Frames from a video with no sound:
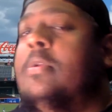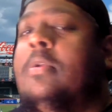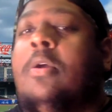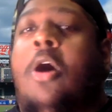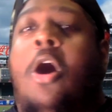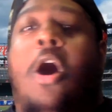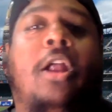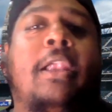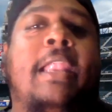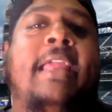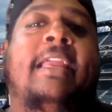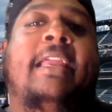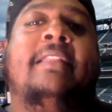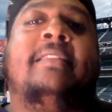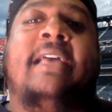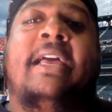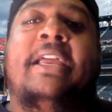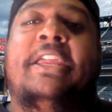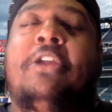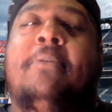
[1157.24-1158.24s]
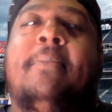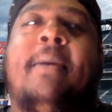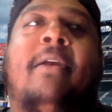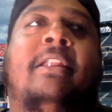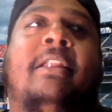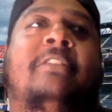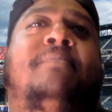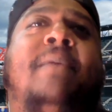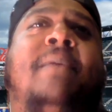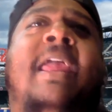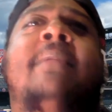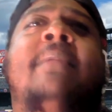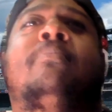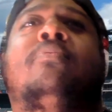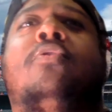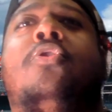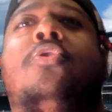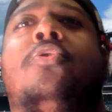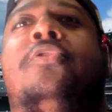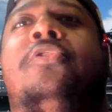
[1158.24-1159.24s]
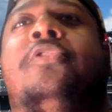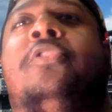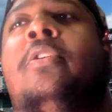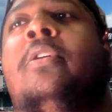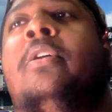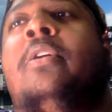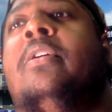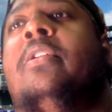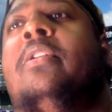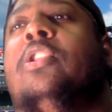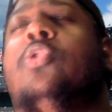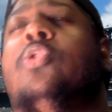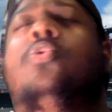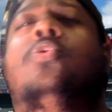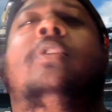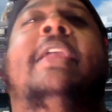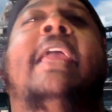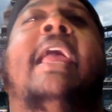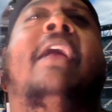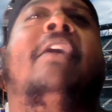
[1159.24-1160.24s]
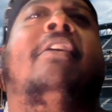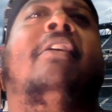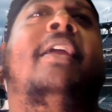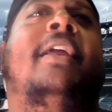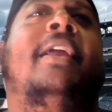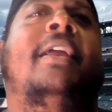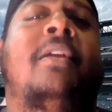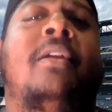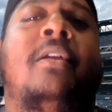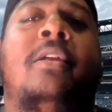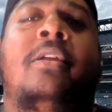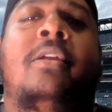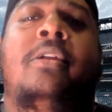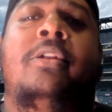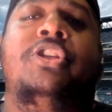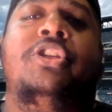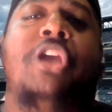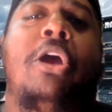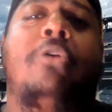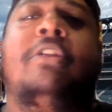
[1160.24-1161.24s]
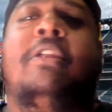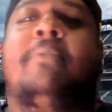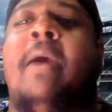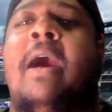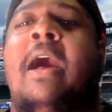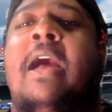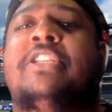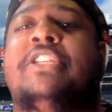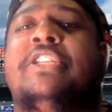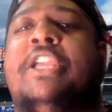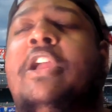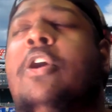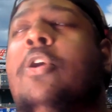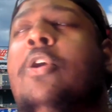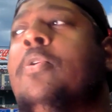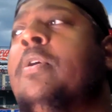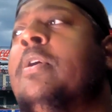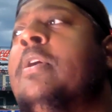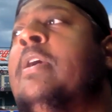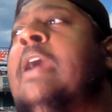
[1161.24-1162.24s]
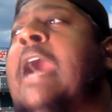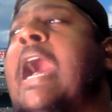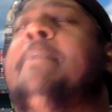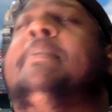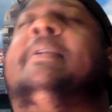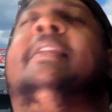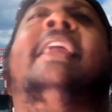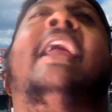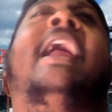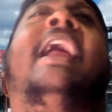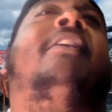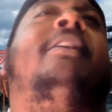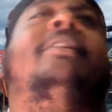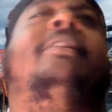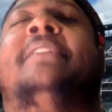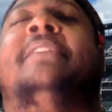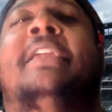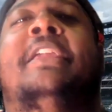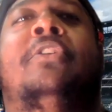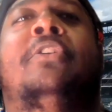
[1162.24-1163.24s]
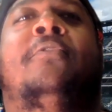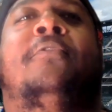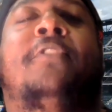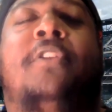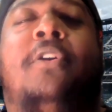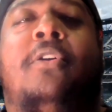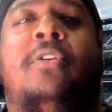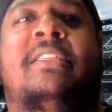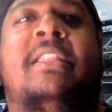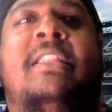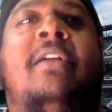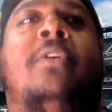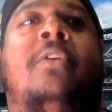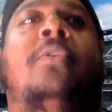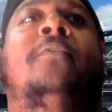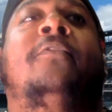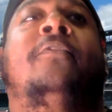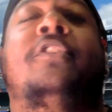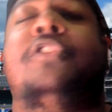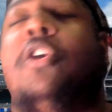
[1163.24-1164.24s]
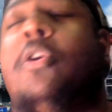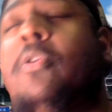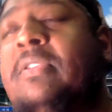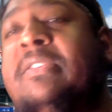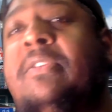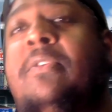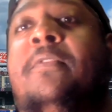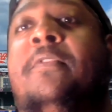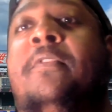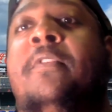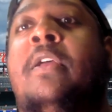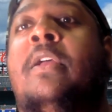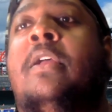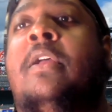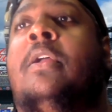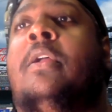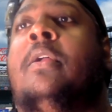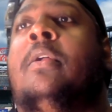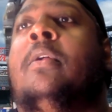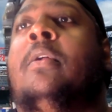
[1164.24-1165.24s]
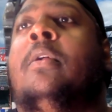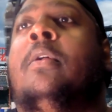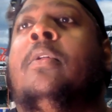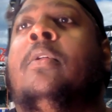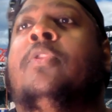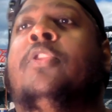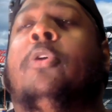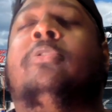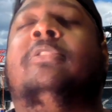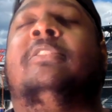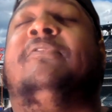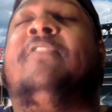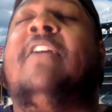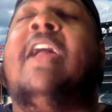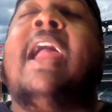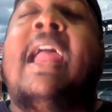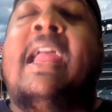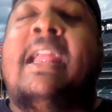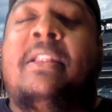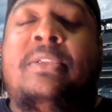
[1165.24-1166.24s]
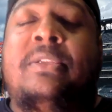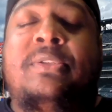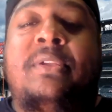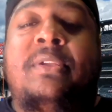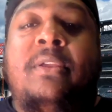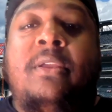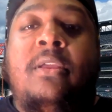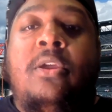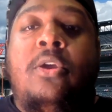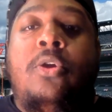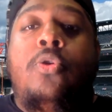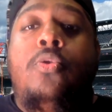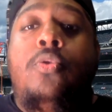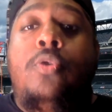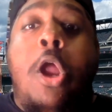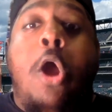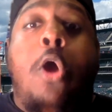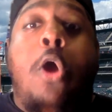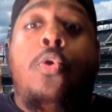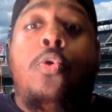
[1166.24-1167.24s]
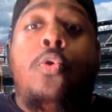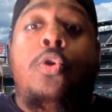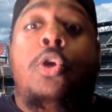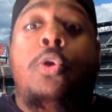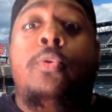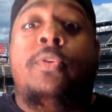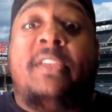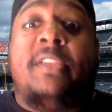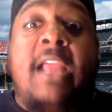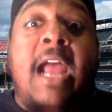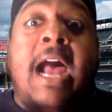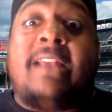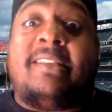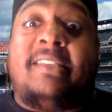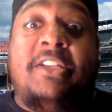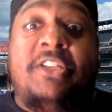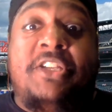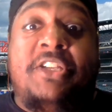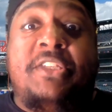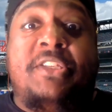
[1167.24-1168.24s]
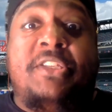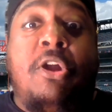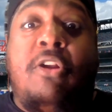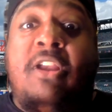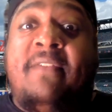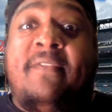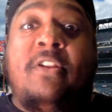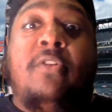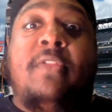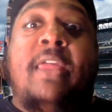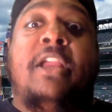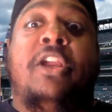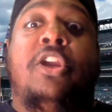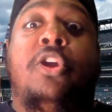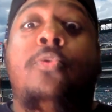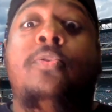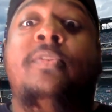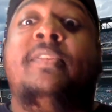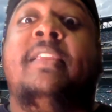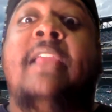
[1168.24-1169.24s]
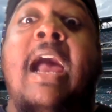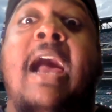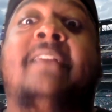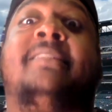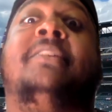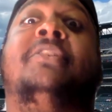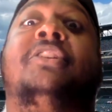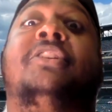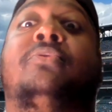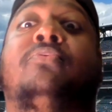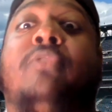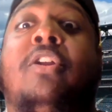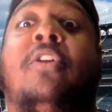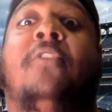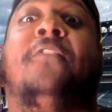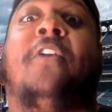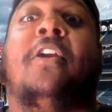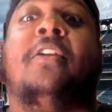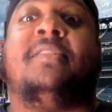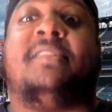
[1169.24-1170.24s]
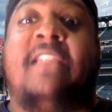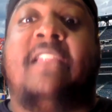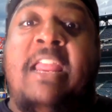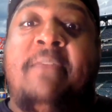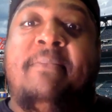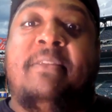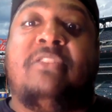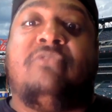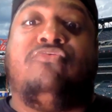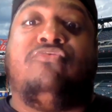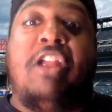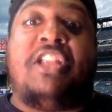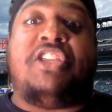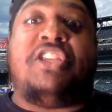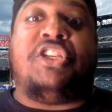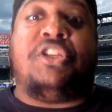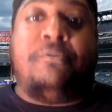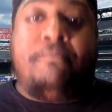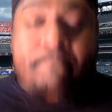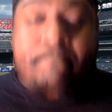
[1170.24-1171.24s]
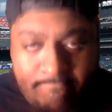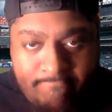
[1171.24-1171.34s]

All they can tell you about is Babe Ruth, Lou Gehrig, Joe DiMaggio. I guarantee you, for those of those fans who know who Goose Gossage is, don't even know that Goose Gossage's real first name is Rich.